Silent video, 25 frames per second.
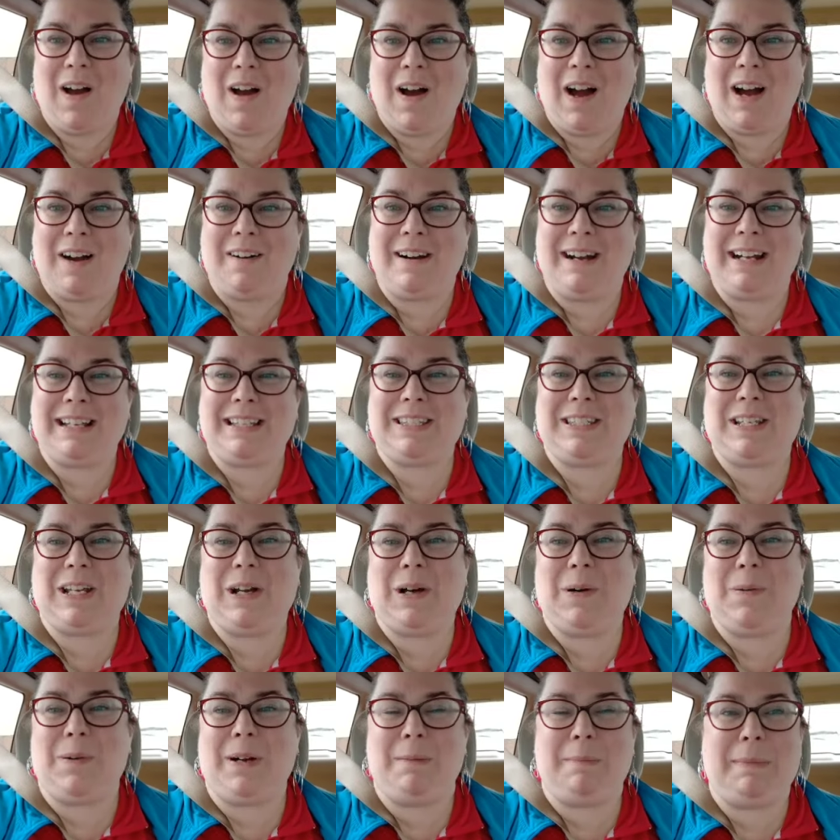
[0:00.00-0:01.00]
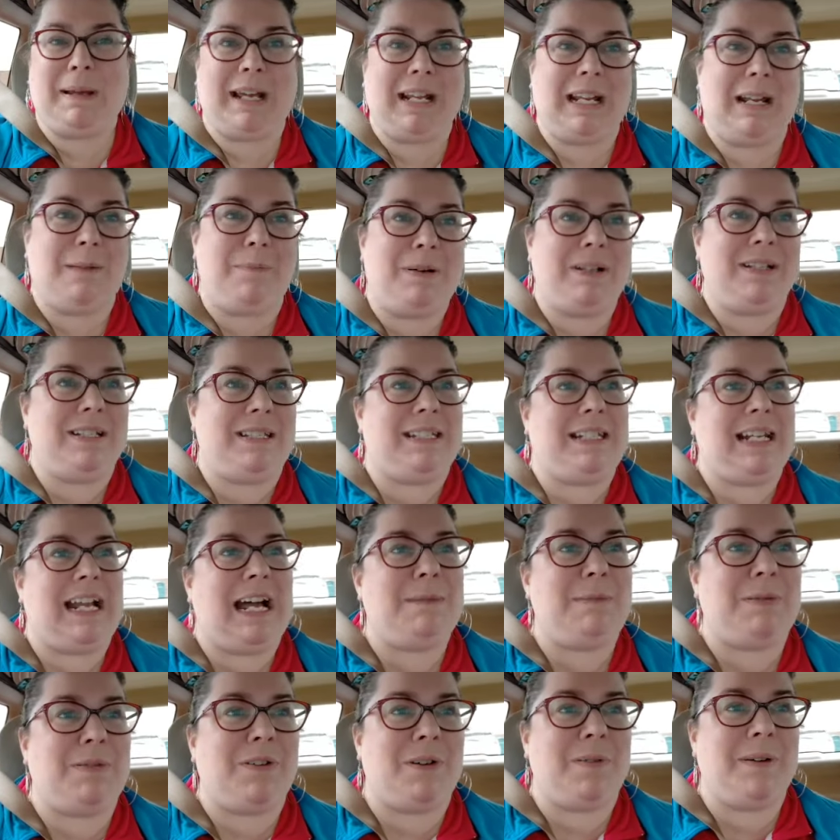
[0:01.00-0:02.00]
Alright, so we're making a pit
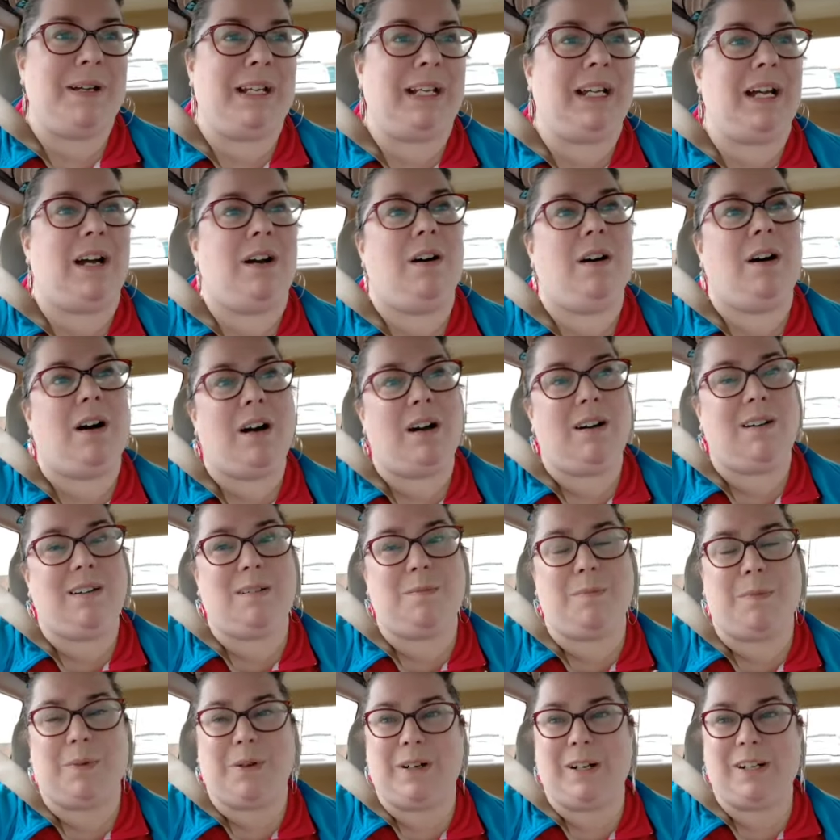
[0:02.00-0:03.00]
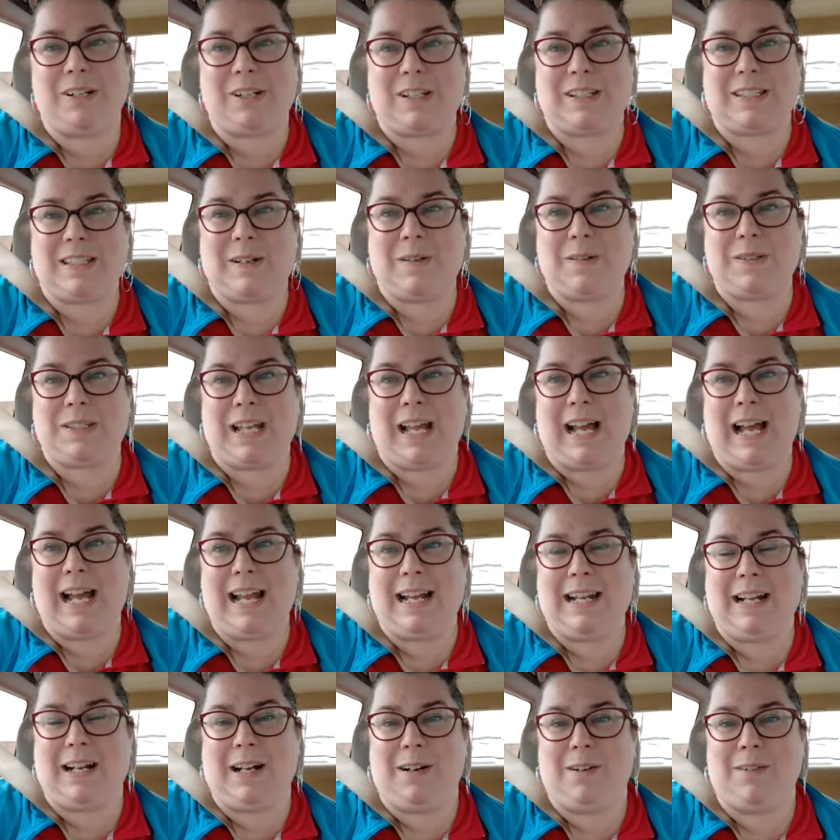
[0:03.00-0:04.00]
stop before we go home. We're just
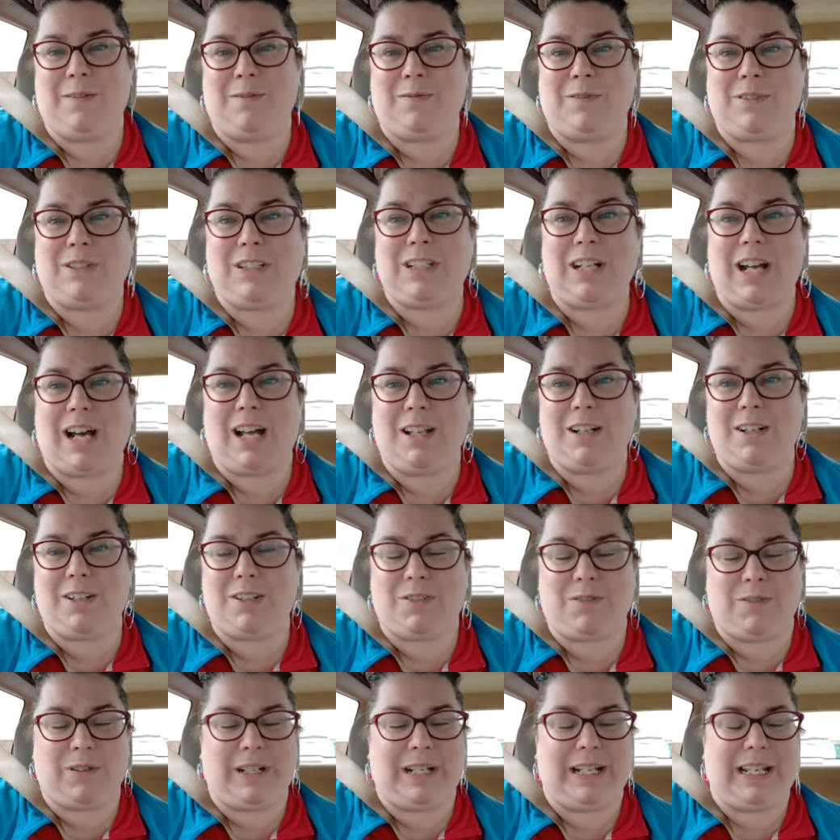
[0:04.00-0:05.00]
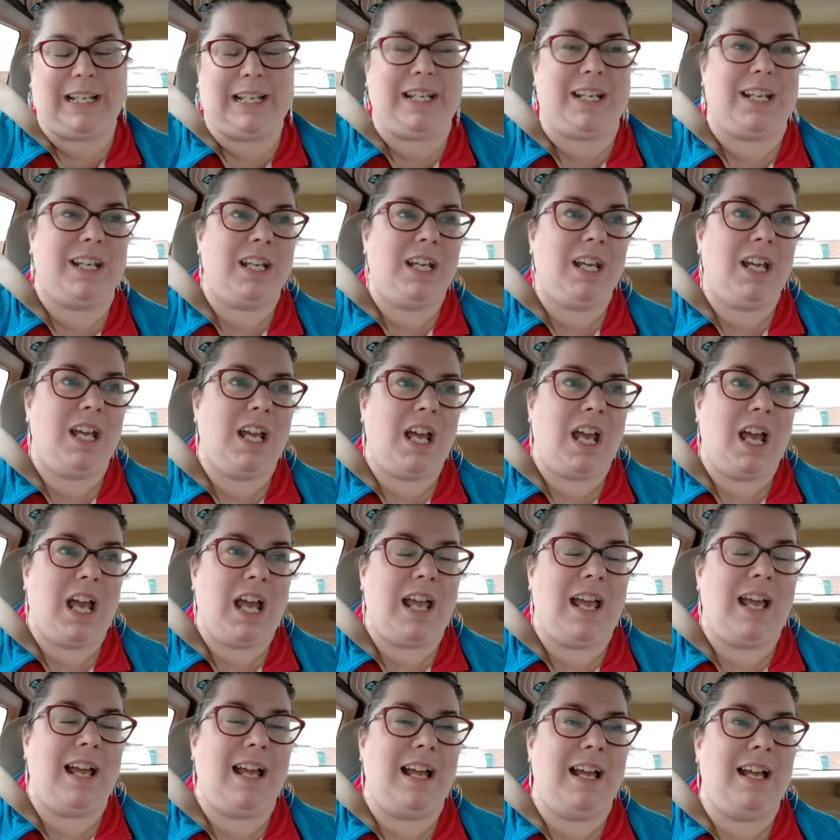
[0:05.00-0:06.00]
outside of Dollar Tree
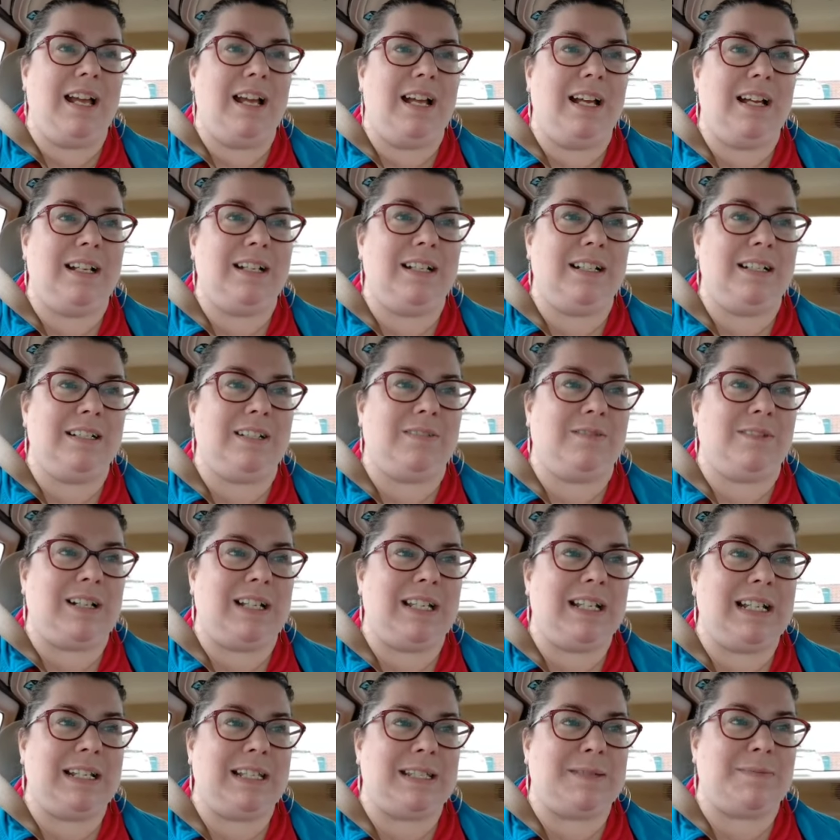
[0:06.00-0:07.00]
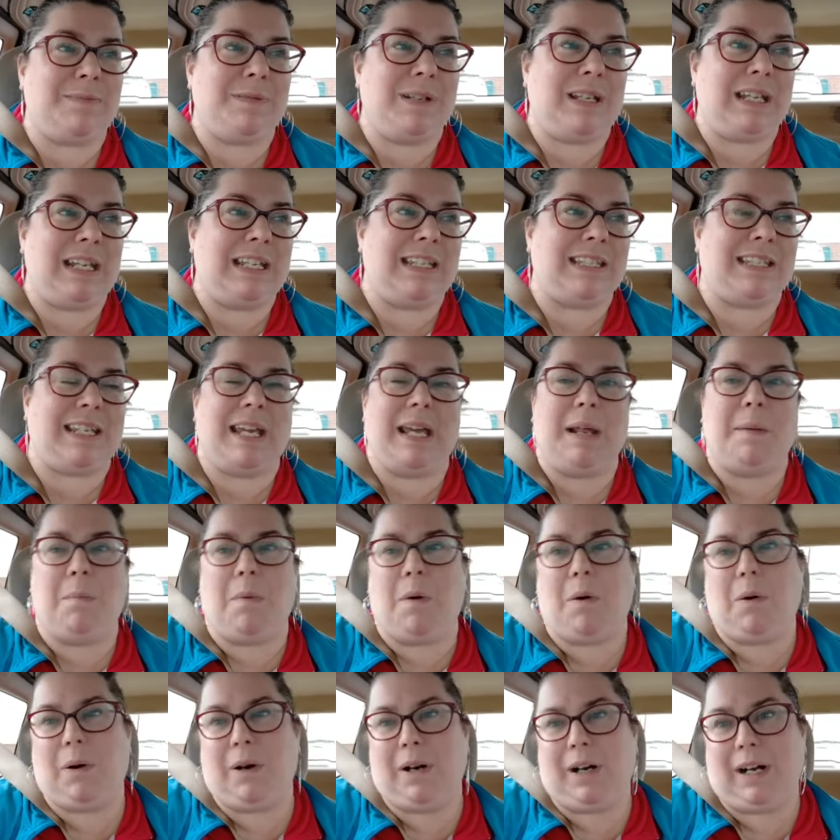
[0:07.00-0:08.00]
and Roland's, he's getting
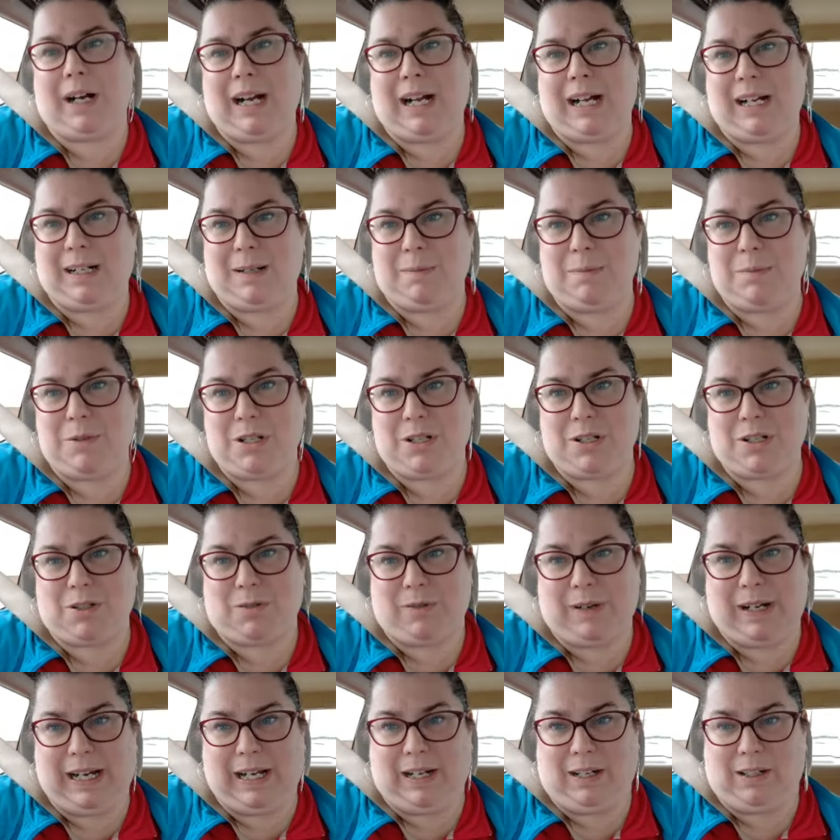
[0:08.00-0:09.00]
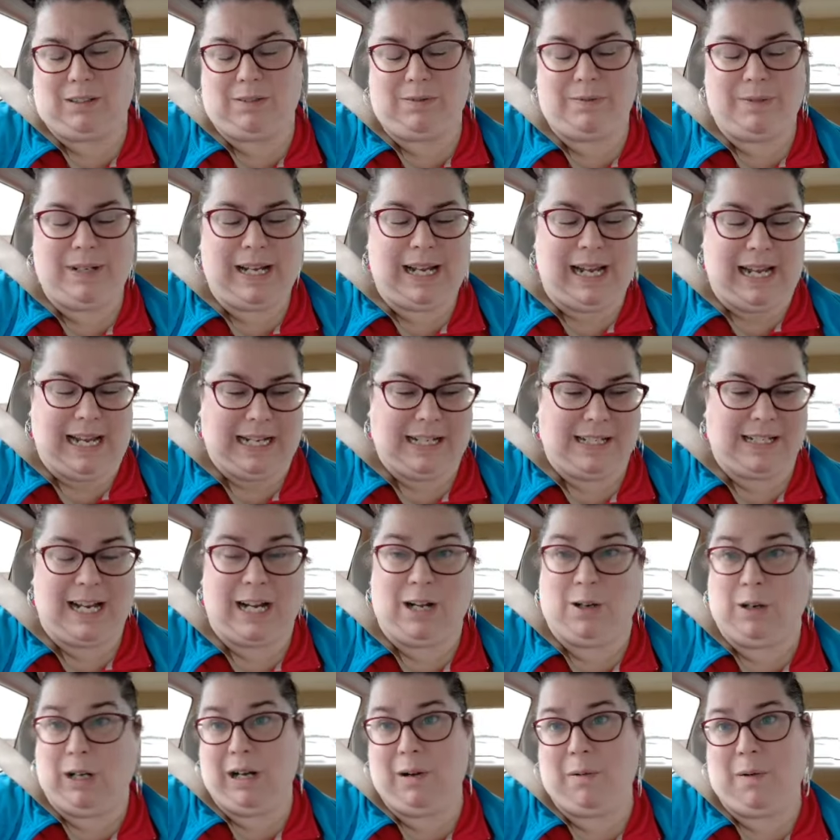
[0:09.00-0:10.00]
more um, ginger ale and
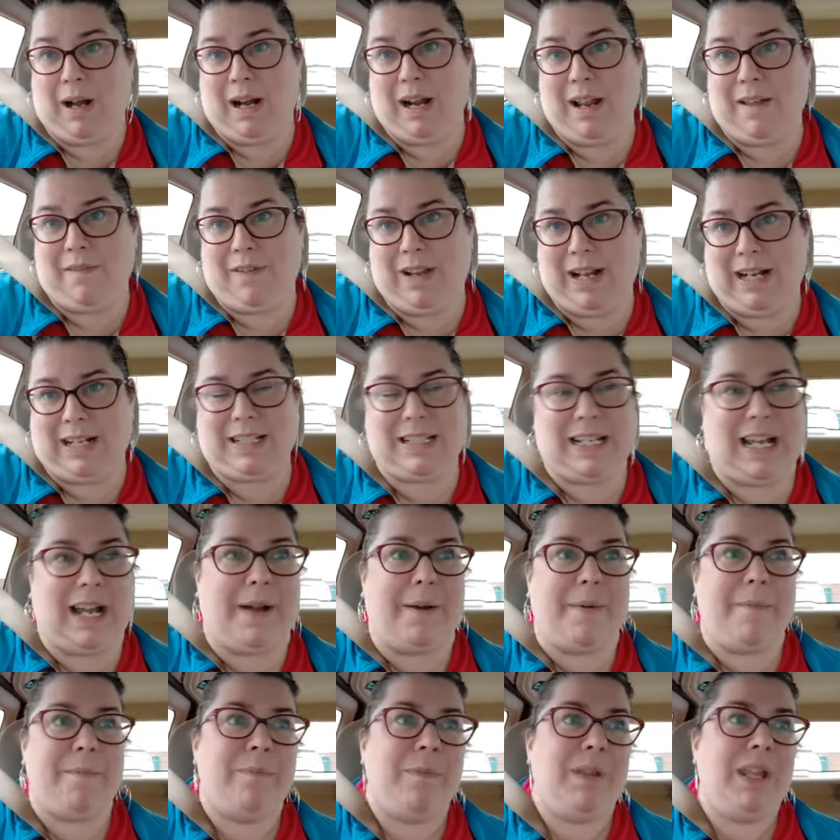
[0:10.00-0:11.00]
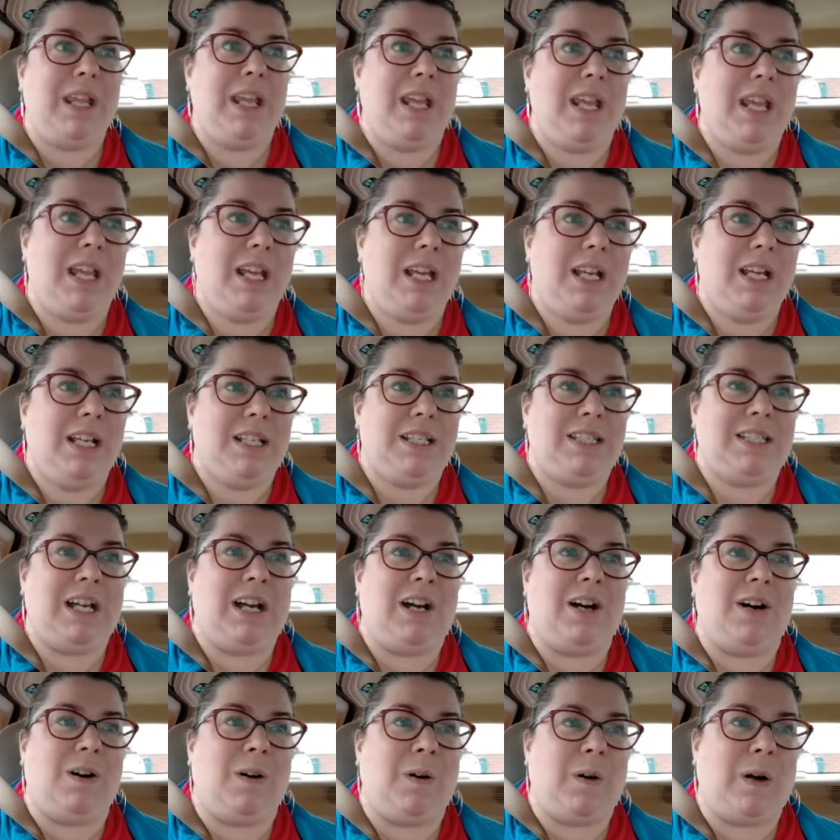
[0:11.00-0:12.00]
time to want Fanta.
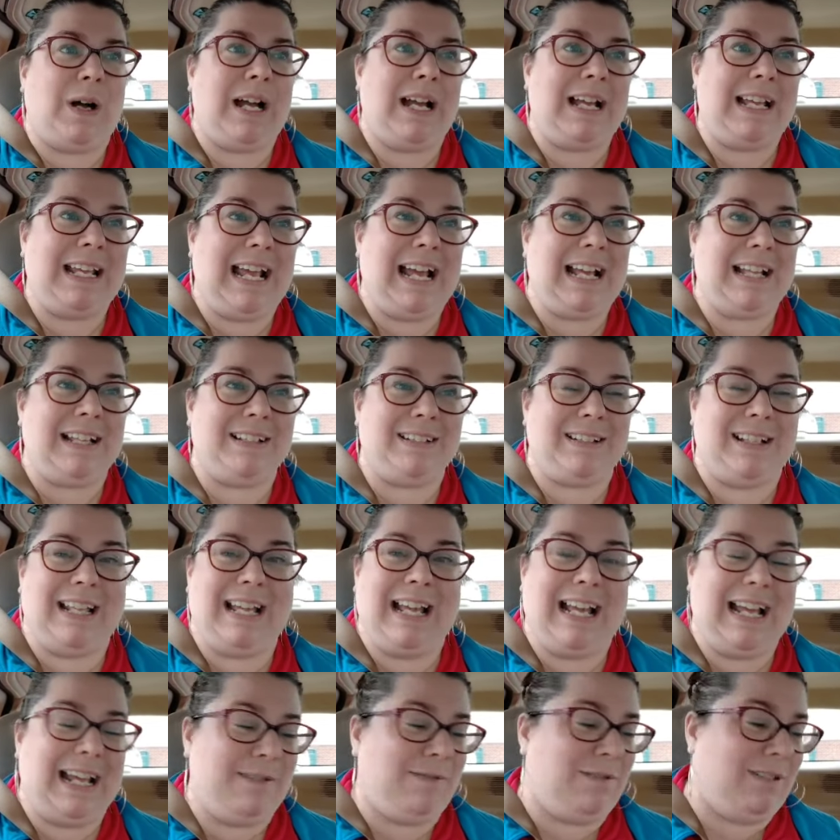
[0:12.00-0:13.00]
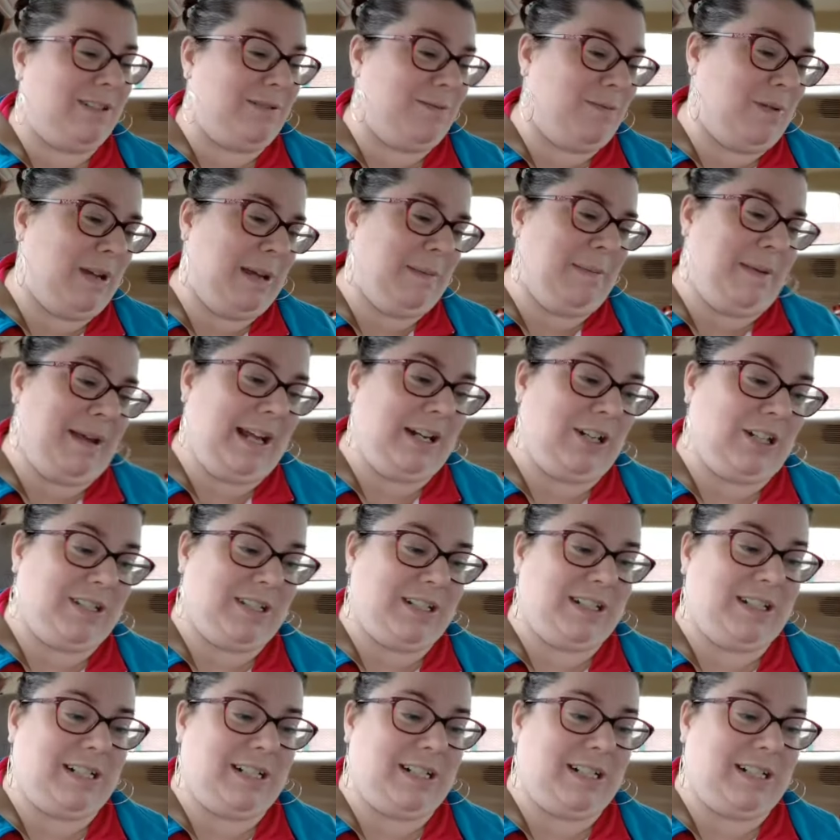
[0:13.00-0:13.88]
So yeah, and uh, we can make it just in